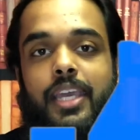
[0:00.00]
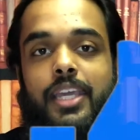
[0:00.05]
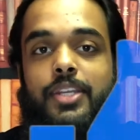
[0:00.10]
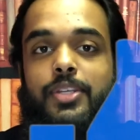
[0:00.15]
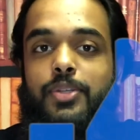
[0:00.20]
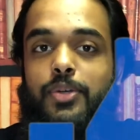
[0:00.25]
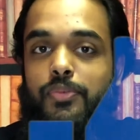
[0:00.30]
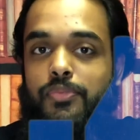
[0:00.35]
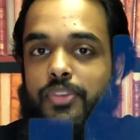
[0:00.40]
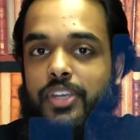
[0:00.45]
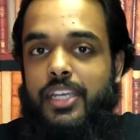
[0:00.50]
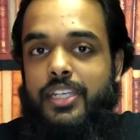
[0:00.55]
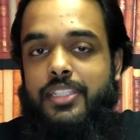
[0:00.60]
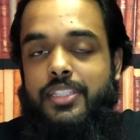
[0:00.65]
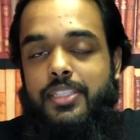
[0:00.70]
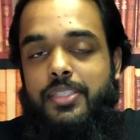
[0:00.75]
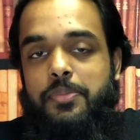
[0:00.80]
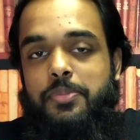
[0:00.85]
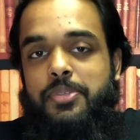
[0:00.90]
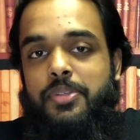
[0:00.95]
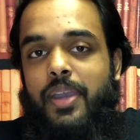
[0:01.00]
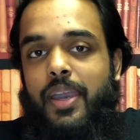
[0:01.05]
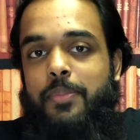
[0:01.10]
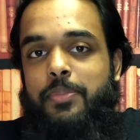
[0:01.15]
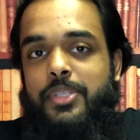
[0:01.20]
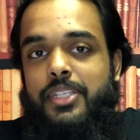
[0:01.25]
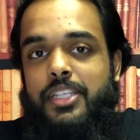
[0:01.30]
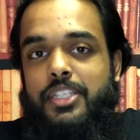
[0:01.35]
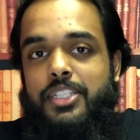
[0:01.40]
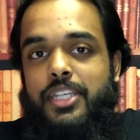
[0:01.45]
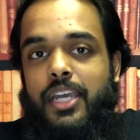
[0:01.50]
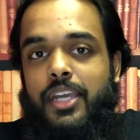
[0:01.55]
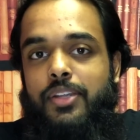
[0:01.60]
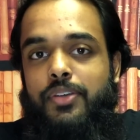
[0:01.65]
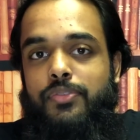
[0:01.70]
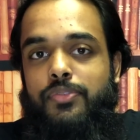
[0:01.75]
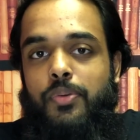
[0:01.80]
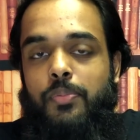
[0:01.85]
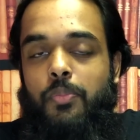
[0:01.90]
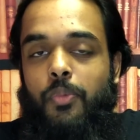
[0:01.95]
Don't forget to subscribe to the channel
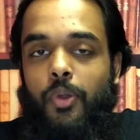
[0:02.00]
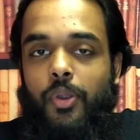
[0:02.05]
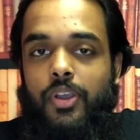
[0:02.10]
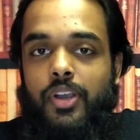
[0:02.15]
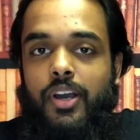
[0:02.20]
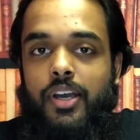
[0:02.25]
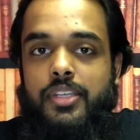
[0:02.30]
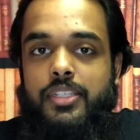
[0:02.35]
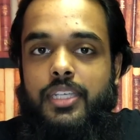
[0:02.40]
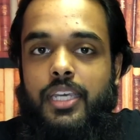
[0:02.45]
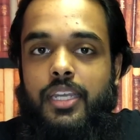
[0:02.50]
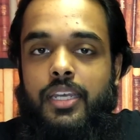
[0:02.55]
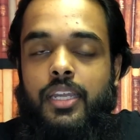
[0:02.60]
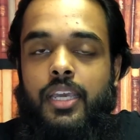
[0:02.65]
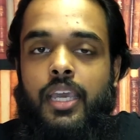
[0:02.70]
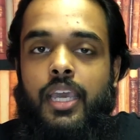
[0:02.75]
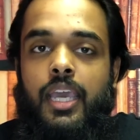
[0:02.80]
for more content,